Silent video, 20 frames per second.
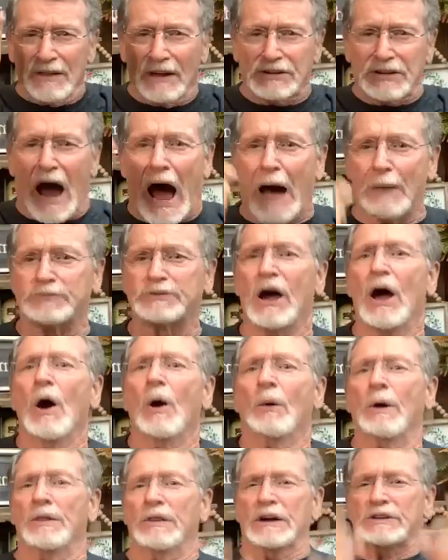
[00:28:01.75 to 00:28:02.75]
in the tops,
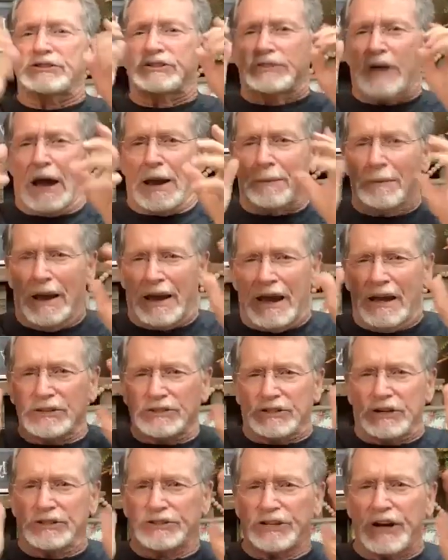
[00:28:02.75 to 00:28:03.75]
when this thing
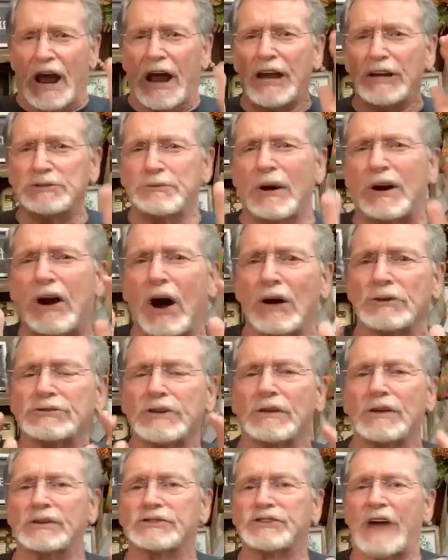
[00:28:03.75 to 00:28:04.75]
begins to change because
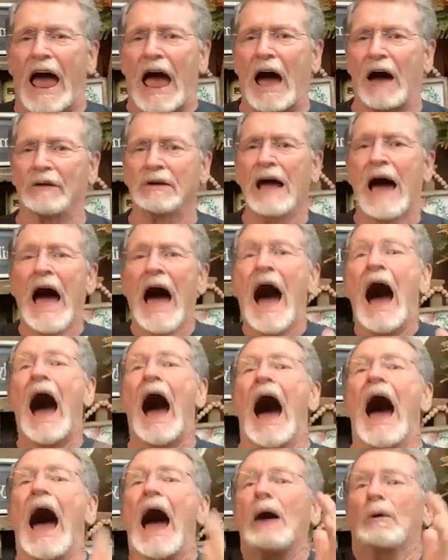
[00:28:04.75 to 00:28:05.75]
of the sound,
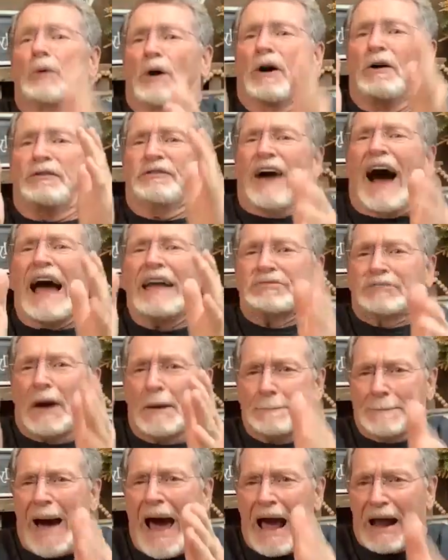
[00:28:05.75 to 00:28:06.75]
I will fight the
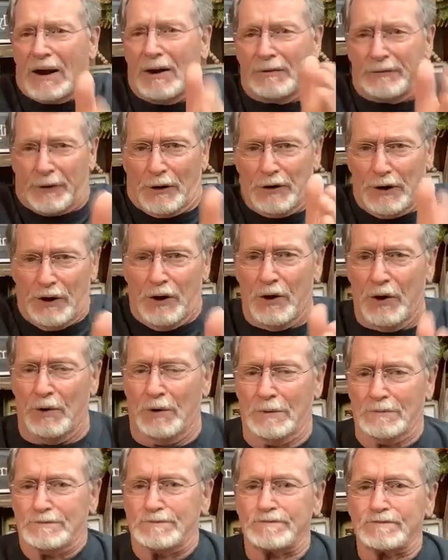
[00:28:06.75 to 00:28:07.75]
battle for
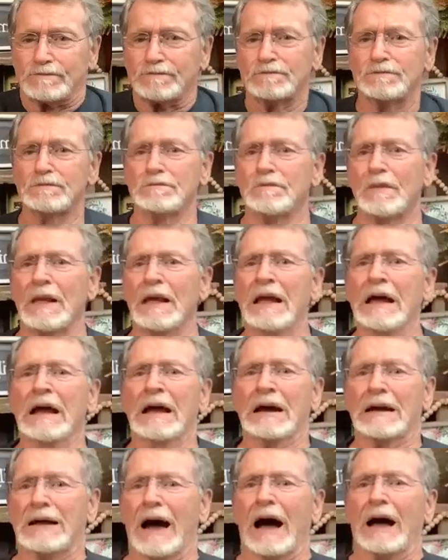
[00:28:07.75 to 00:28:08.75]
you.
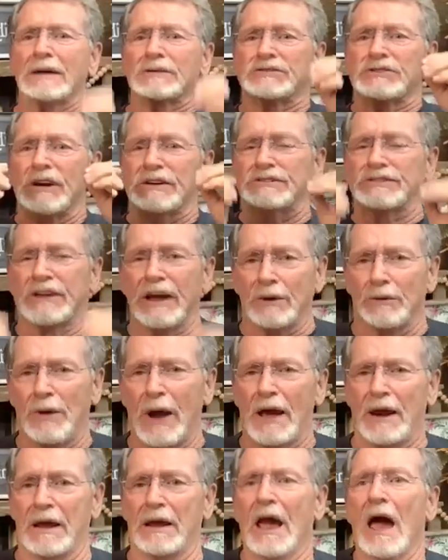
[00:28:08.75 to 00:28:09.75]
God says, get
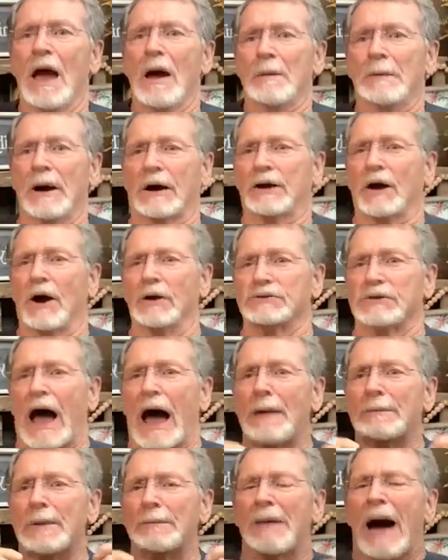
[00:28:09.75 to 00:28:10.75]
ready because
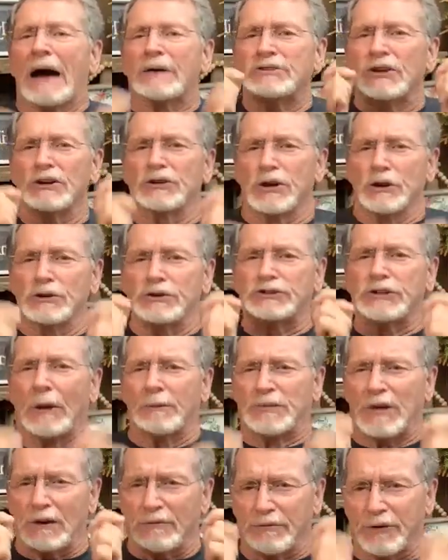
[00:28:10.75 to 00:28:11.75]
I'm about to do
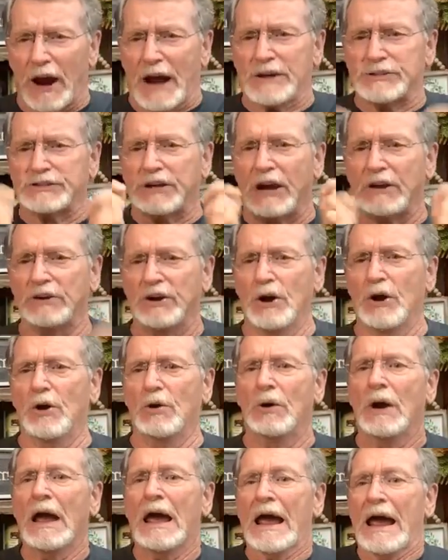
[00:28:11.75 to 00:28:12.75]
something fresh and
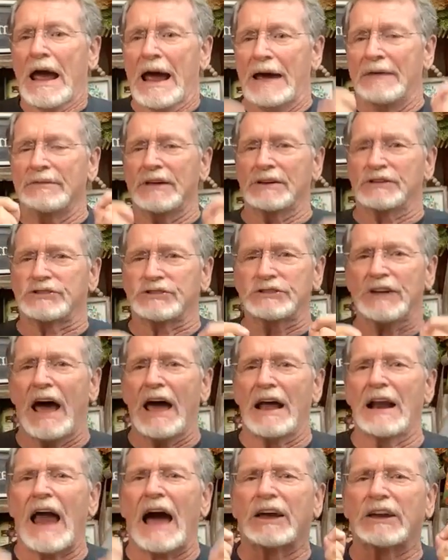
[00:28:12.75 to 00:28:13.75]
new in this
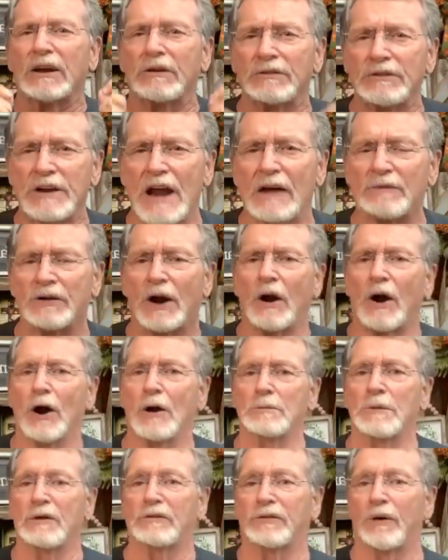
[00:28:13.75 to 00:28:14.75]
day like you've never
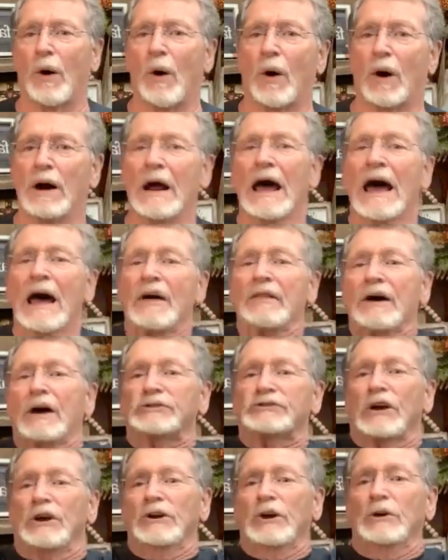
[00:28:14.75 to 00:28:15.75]
heard before.
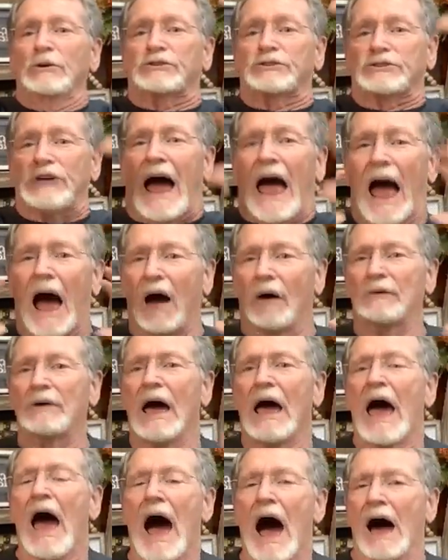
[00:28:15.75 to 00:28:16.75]
There's a new sound
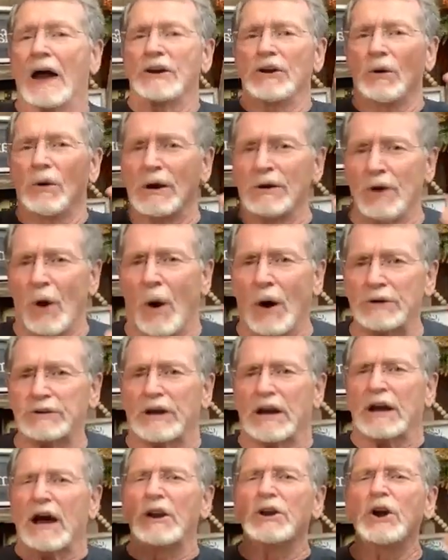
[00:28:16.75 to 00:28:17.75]
a new
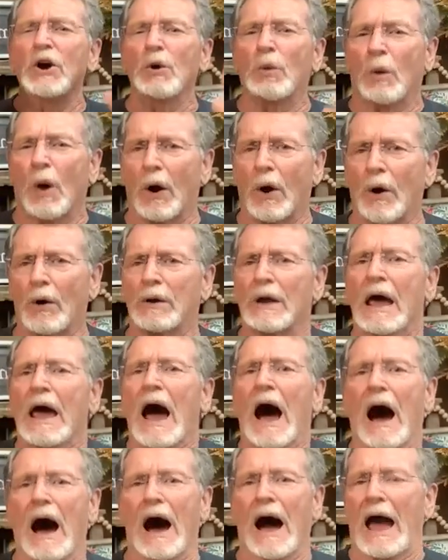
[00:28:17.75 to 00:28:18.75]
anointing, a new word.
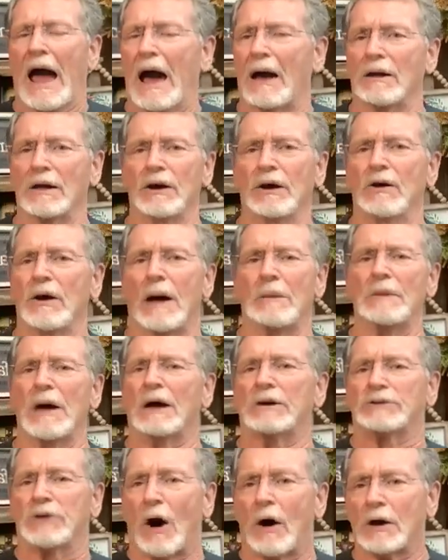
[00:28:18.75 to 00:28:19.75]
Uh, hallelujah. I'm
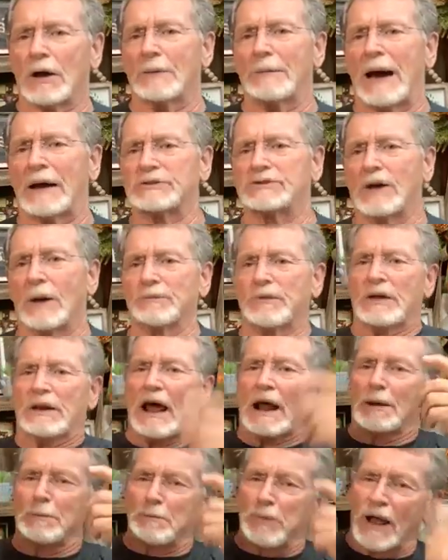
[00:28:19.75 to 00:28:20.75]
not talking about something
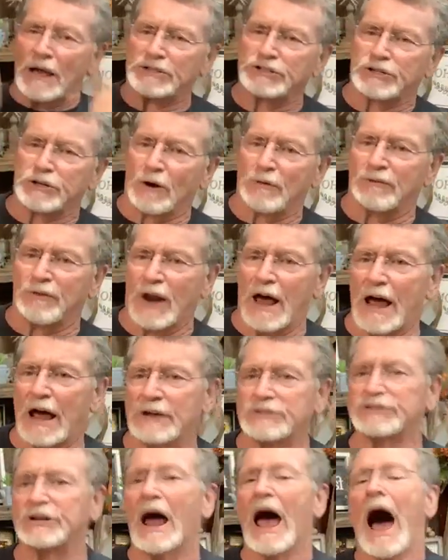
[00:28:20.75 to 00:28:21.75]
that'll bless your
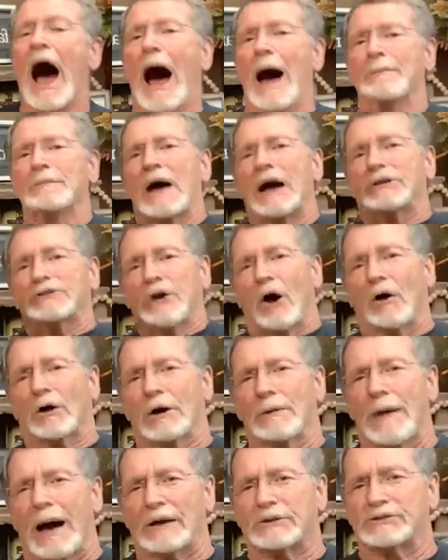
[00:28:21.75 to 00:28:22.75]
flesh. I'm not
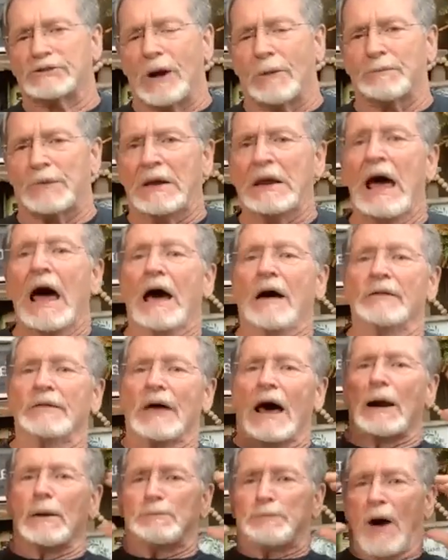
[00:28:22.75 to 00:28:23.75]
talking about something
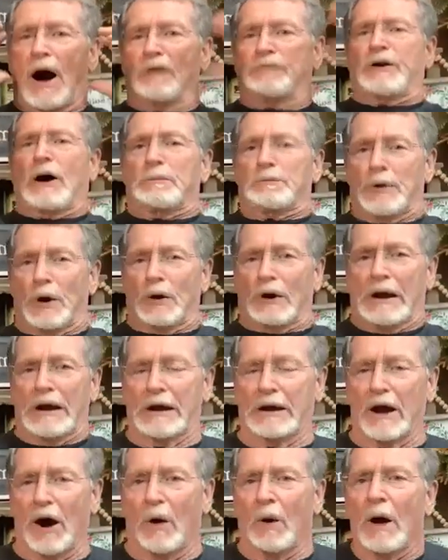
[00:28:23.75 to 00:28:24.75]
that'll puff up your
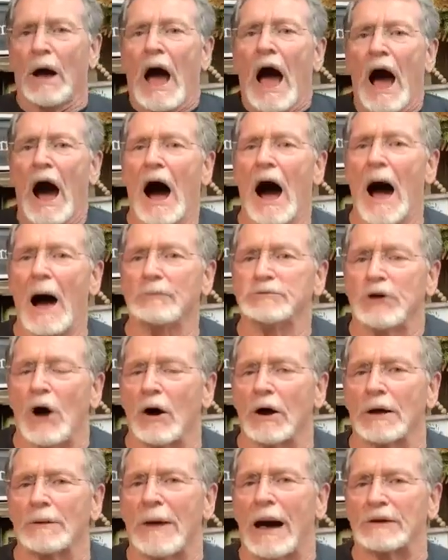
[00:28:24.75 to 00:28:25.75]
ego. I'm
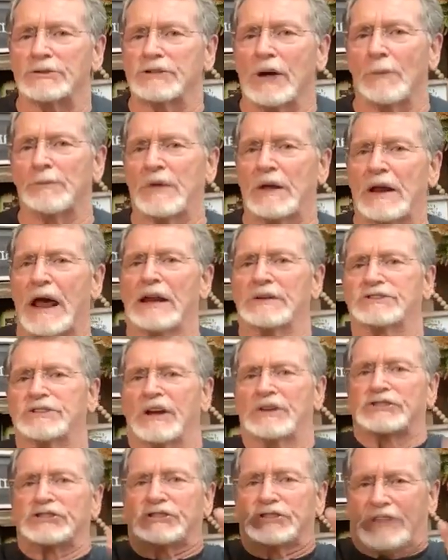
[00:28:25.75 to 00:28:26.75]
talking about something that
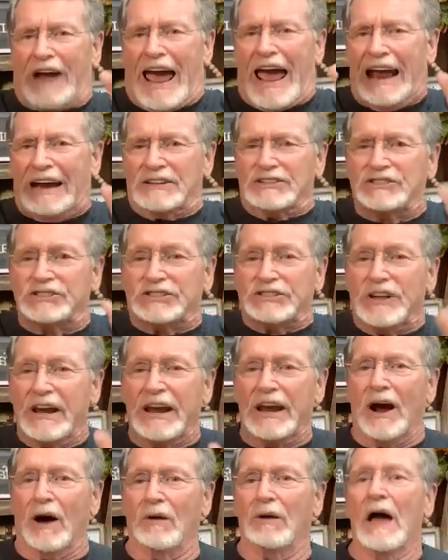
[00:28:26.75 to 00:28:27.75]
says stand
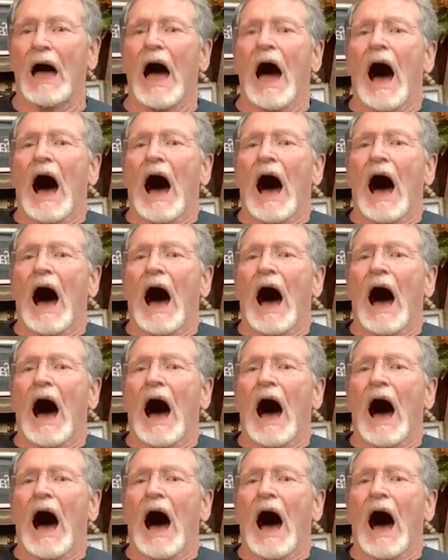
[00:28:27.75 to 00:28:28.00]
still.